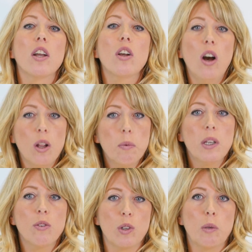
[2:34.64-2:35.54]
and
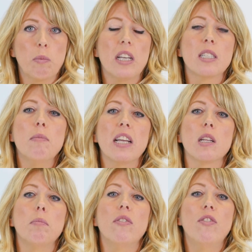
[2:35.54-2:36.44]
Colwyn group is made
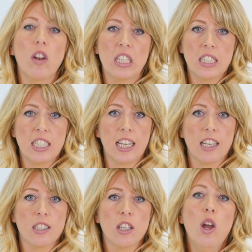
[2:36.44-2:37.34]
up of
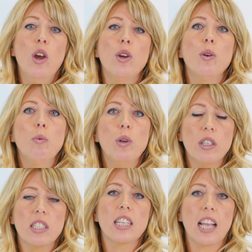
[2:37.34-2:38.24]
volunteers who
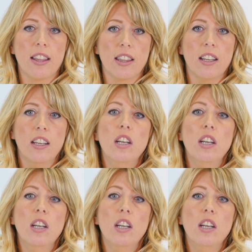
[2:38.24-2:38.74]
work together